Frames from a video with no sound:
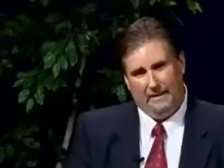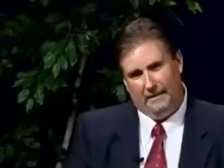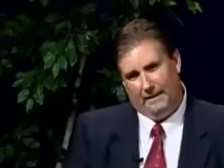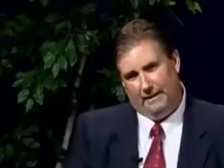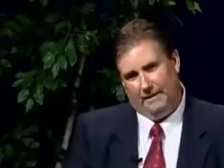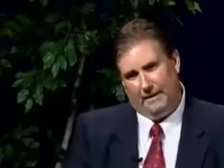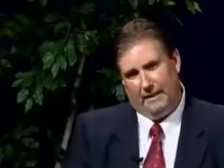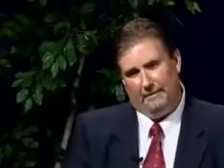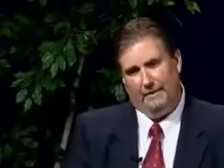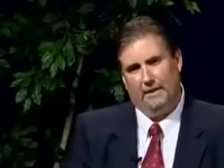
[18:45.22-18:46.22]
And then
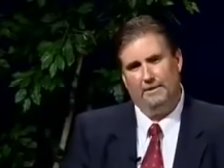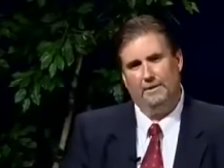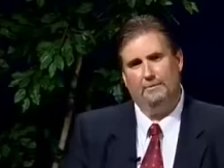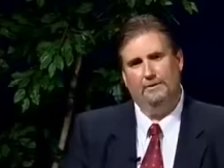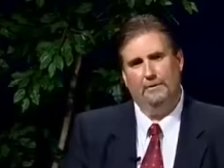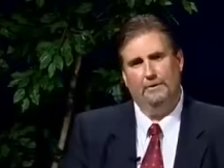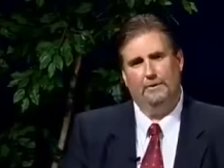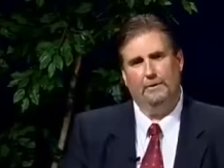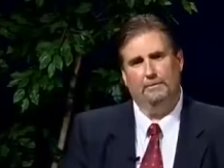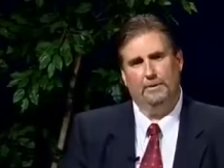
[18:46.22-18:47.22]
I would also review
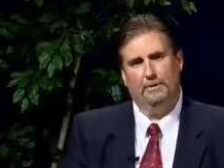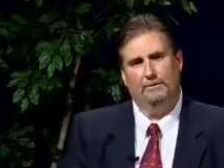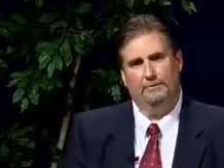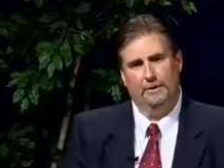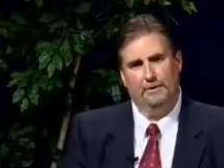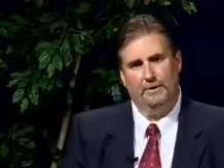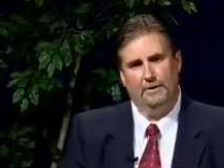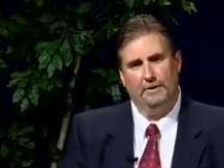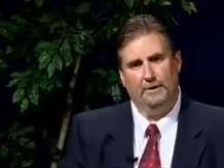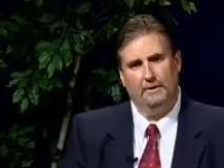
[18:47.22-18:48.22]
the corporate overview
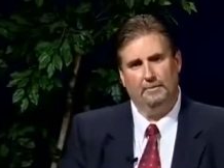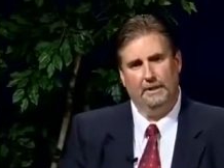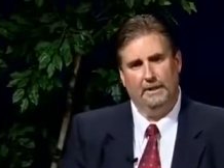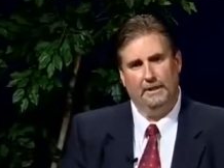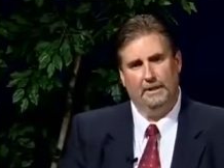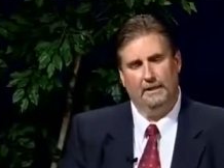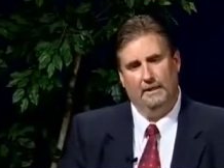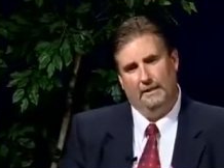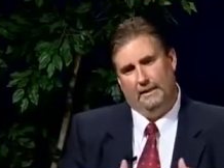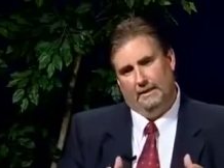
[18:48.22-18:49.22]
just a little bit, and
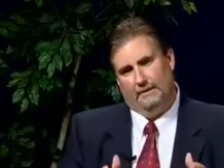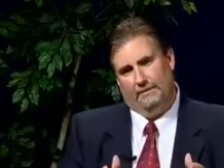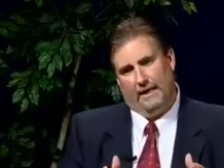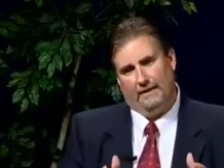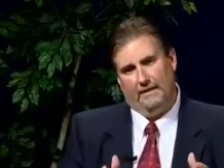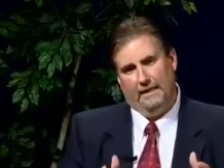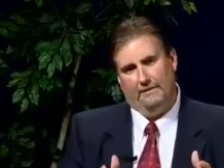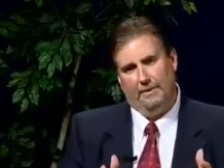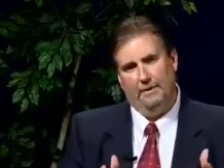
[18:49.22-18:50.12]
the fact that they have